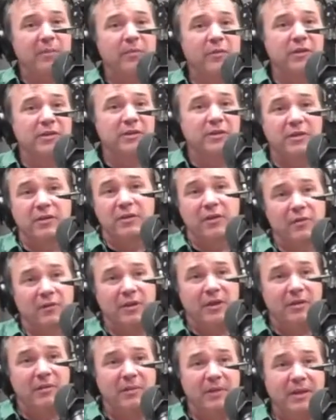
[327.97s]
prison that don't
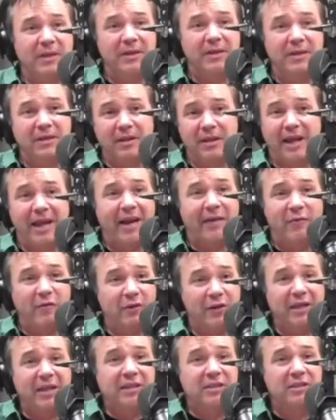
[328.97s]
need to be
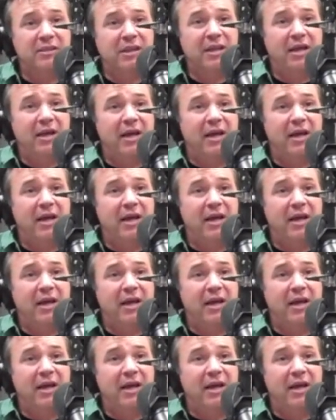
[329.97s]
released